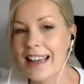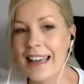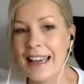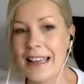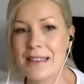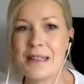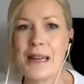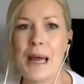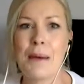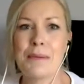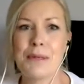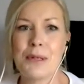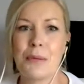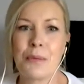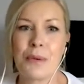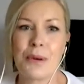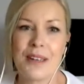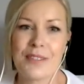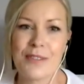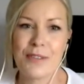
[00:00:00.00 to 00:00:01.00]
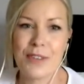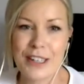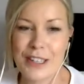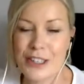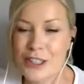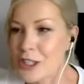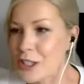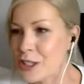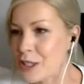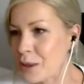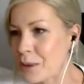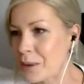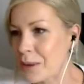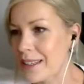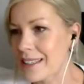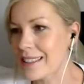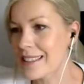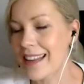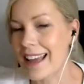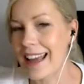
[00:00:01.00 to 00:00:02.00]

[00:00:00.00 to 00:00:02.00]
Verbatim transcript: It's an absolute privilege to do it.